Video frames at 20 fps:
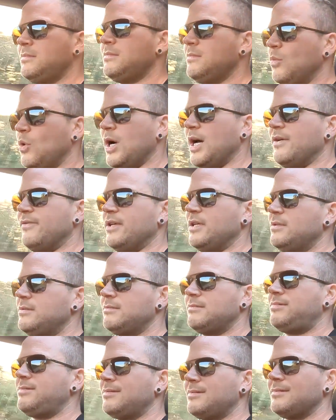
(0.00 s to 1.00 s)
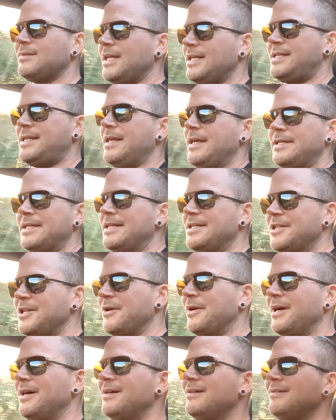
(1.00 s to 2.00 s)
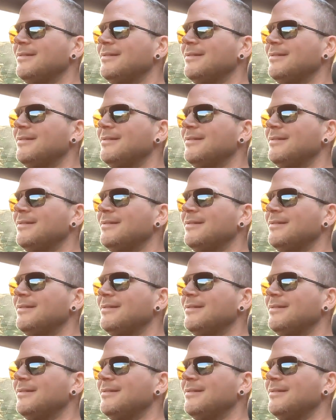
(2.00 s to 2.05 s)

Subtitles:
whatever, they didn't do it.